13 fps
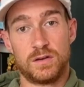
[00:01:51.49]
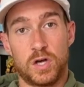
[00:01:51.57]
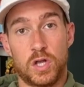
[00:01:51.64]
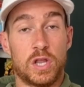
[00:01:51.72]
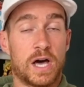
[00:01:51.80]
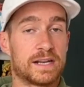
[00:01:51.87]

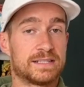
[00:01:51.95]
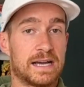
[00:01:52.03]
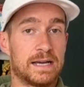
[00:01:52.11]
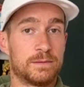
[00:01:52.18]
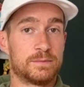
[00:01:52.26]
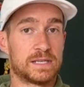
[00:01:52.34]
A lot of
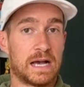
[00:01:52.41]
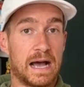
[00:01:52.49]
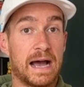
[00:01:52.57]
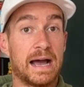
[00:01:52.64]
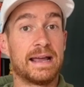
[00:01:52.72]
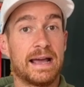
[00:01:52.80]
times
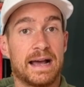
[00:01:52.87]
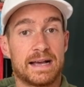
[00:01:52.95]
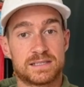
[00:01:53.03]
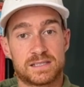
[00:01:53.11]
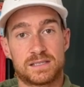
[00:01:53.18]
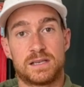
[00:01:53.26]
I
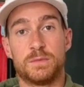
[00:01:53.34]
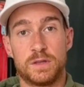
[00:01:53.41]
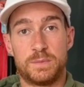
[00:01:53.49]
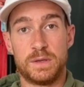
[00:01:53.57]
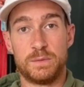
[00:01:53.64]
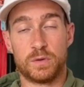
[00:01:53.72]
ask some of
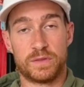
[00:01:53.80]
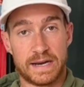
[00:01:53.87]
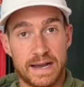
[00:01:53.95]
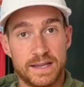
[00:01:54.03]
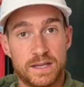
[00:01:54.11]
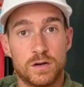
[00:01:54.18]
the people that
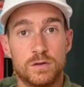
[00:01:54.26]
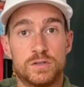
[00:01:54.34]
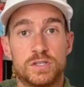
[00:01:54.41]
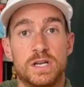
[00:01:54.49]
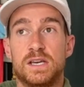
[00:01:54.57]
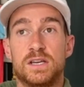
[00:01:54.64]
I
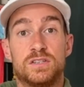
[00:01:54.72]
coach